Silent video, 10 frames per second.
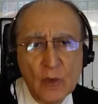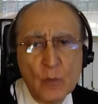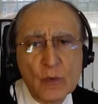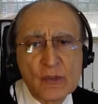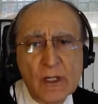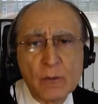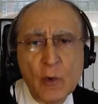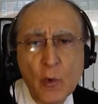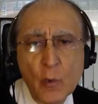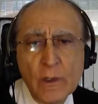which I'm
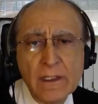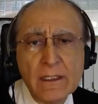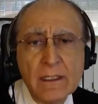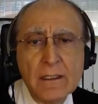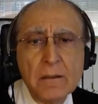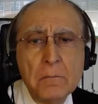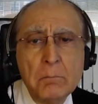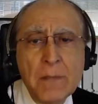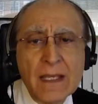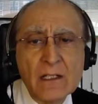calling
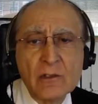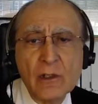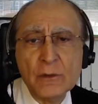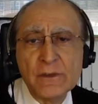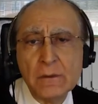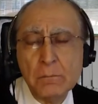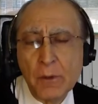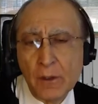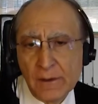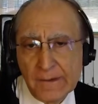
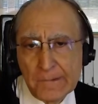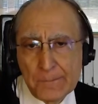macro-symbolic.